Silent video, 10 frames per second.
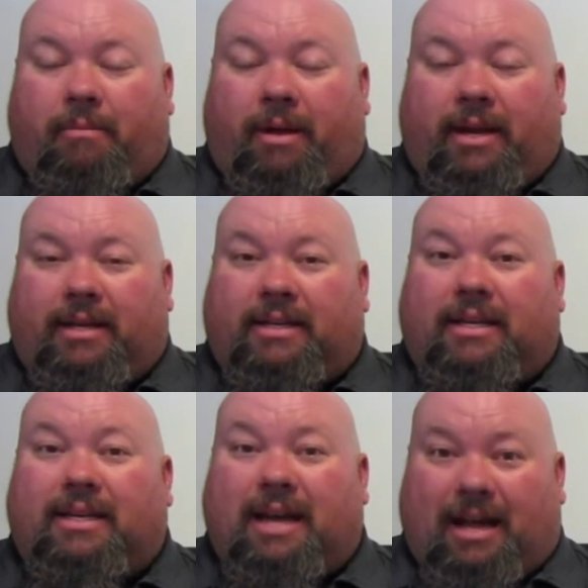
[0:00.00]
But it
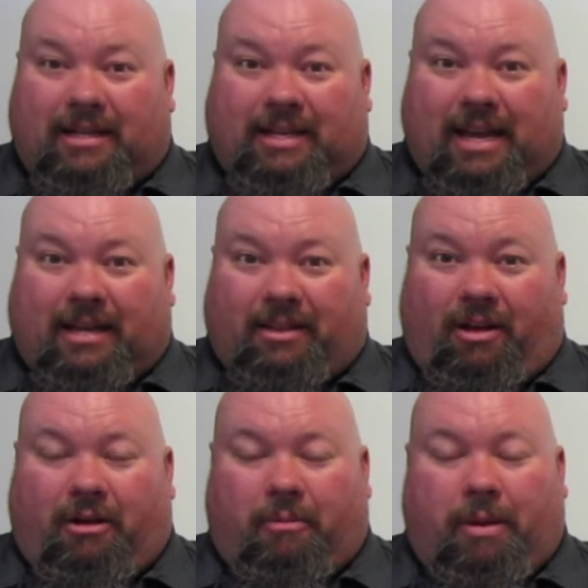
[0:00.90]
did not take long.